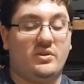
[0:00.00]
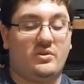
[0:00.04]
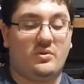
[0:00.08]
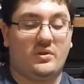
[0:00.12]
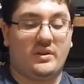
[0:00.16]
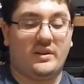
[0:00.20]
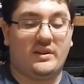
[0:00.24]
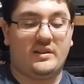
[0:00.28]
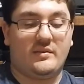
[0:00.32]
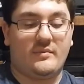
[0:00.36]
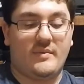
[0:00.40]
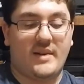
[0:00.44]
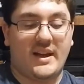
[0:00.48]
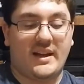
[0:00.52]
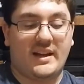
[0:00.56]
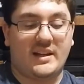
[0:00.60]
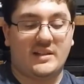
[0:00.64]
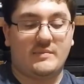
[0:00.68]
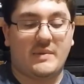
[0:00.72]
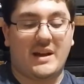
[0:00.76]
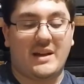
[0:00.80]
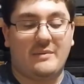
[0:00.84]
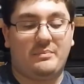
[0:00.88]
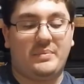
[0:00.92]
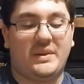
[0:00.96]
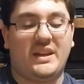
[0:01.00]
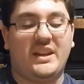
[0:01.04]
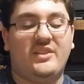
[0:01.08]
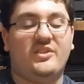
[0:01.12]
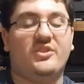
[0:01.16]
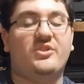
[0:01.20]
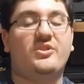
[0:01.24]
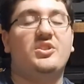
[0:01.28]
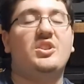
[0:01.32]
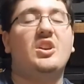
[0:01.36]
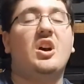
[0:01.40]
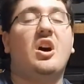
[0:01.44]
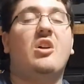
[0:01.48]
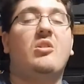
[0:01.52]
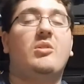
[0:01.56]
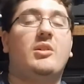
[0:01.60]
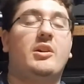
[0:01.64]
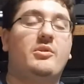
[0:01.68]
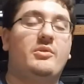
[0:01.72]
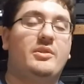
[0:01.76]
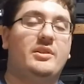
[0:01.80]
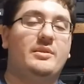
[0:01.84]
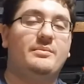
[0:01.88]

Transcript: according to the back, is by Peter Yarrow